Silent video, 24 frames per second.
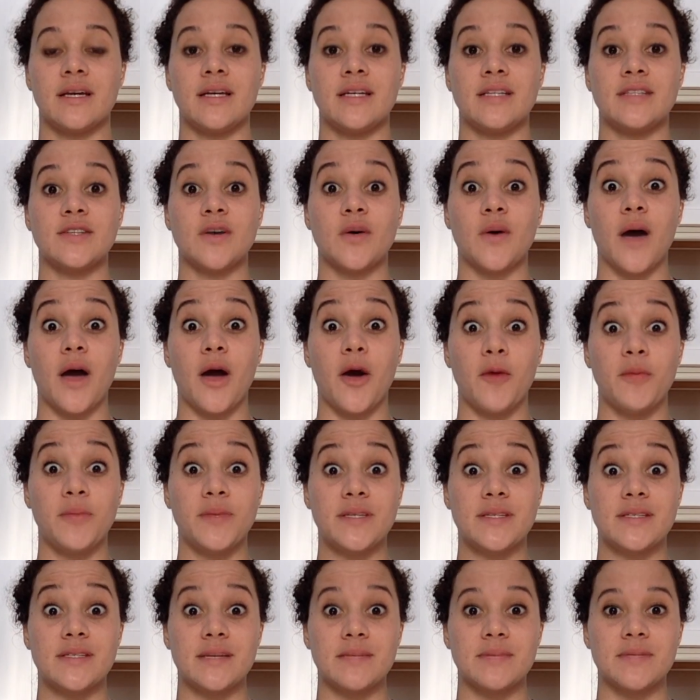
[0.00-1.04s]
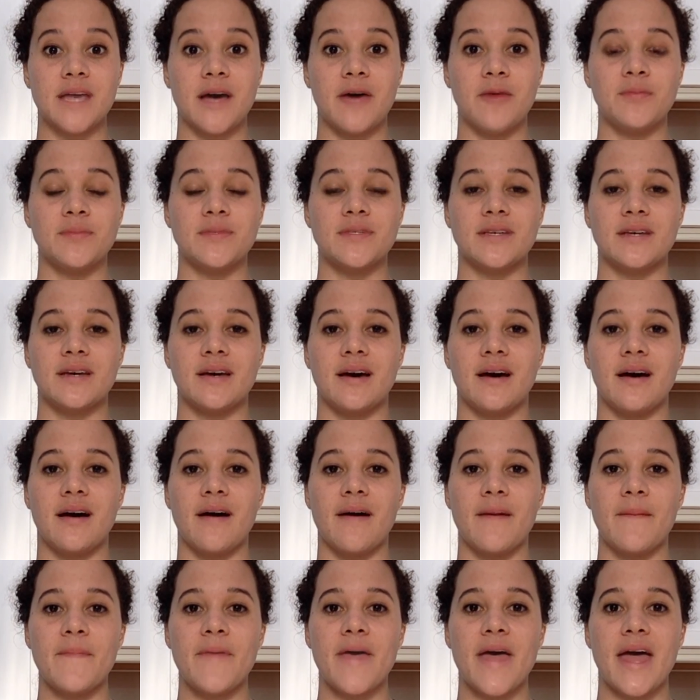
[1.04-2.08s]
So I hope these tips helped,
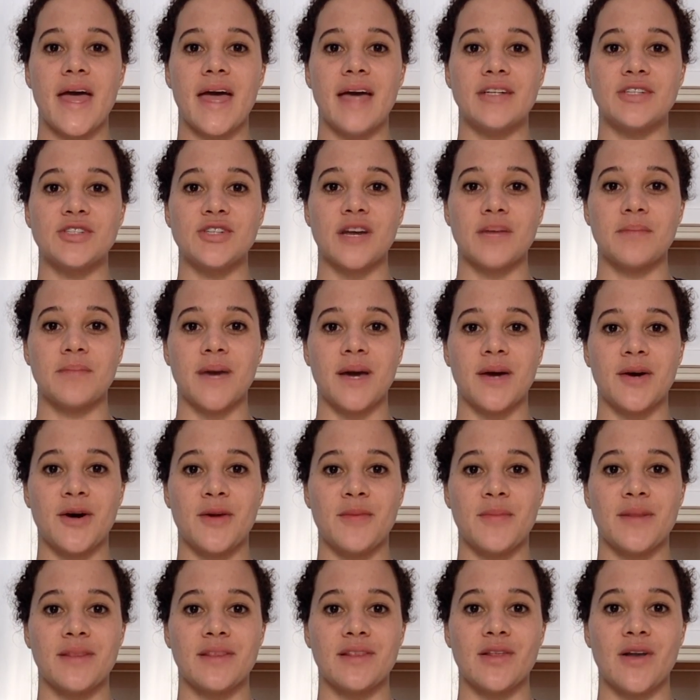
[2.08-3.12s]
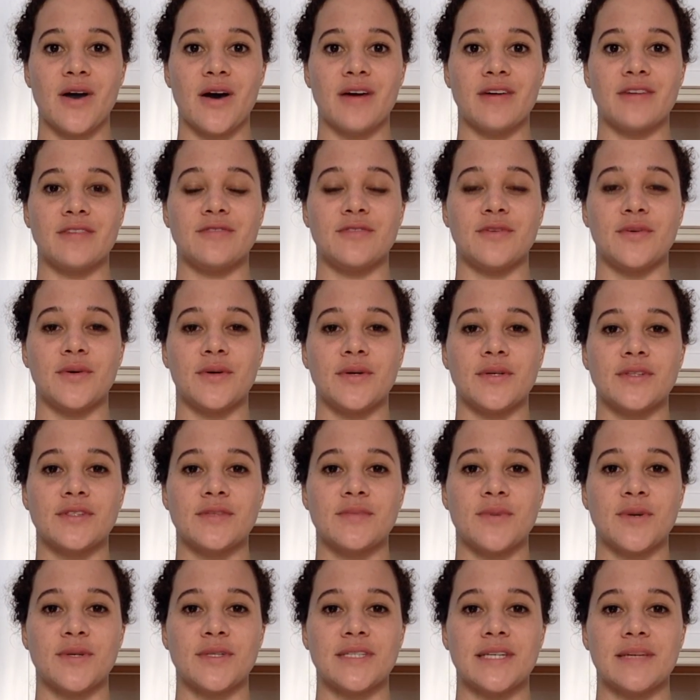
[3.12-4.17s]
and check back all month long for some
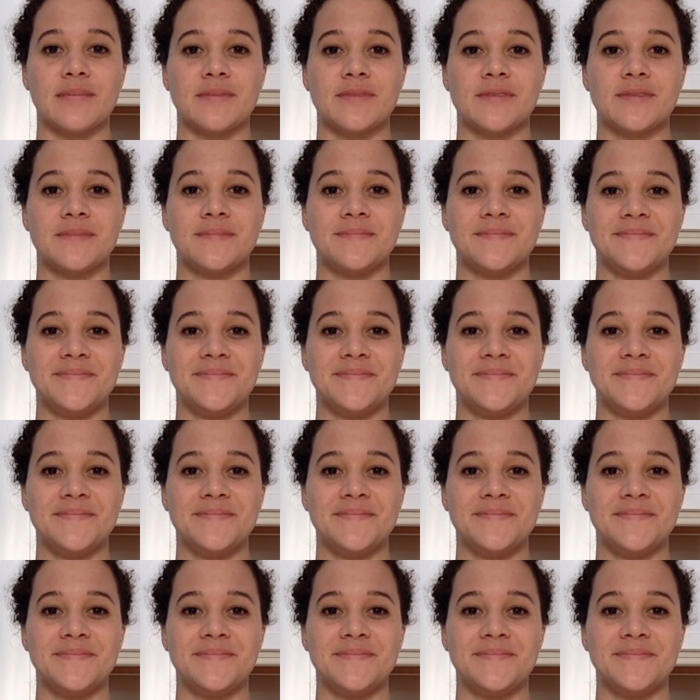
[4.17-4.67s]
more tips.